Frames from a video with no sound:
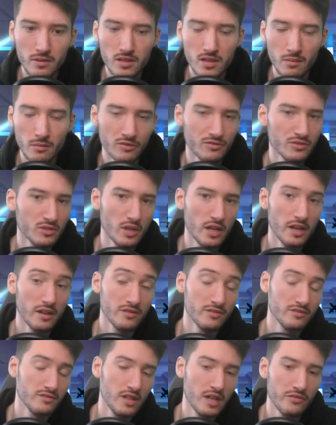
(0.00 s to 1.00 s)
some of you
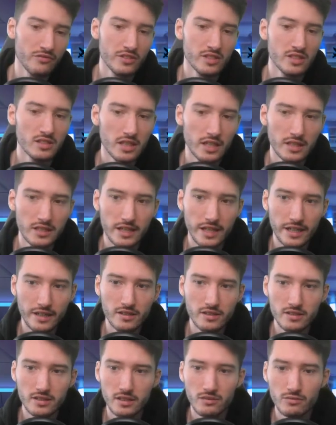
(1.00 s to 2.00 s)
have the entire deck
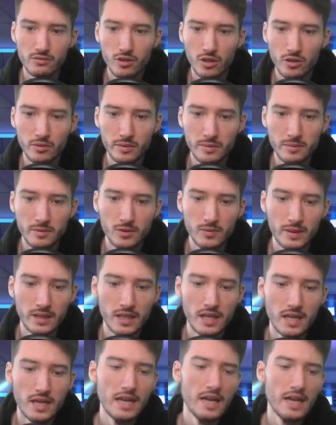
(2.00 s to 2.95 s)
list. That would already be sweet.